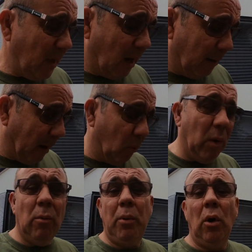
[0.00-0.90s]
I
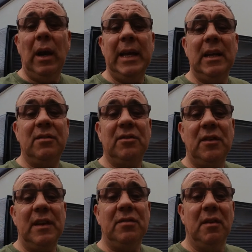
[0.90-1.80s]
will put links
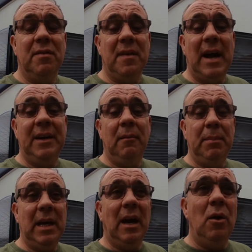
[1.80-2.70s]
to this fan
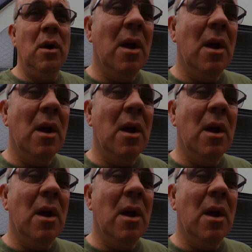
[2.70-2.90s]
below,